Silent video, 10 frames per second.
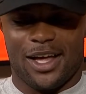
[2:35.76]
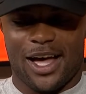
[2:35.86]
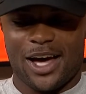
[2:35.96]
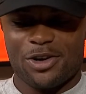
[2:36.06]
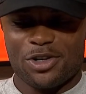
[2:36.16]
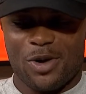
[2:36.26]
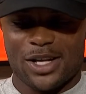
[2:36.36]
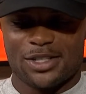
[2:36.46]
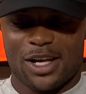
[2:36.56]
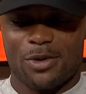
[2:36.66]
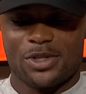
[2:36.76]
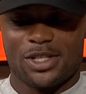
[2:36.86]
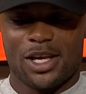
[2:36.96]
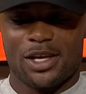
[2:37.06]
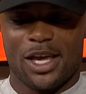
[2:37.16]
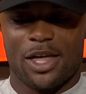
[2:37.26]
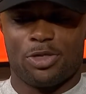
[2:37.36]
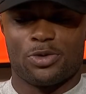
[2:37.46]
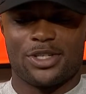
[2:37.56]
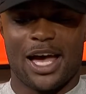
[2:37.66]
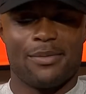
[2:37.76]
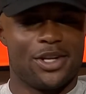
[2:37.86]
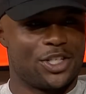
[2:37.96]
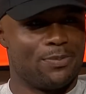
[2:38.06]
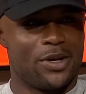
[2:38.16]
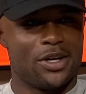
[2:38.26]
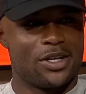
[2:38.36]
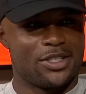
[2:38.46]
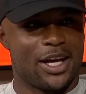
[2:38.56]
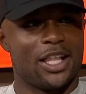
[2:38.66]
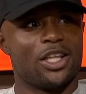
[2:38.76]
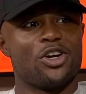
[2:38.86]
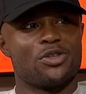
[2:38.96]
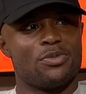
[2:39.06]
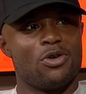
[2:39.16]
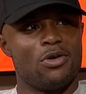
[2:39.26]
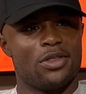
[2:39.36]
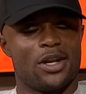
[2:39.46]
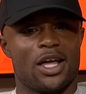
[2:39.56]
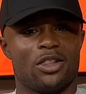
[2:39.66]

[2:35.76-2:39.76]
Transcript: I don't know. I, I would say, yeah, through time and experience, like I learned more than I mm-hmm.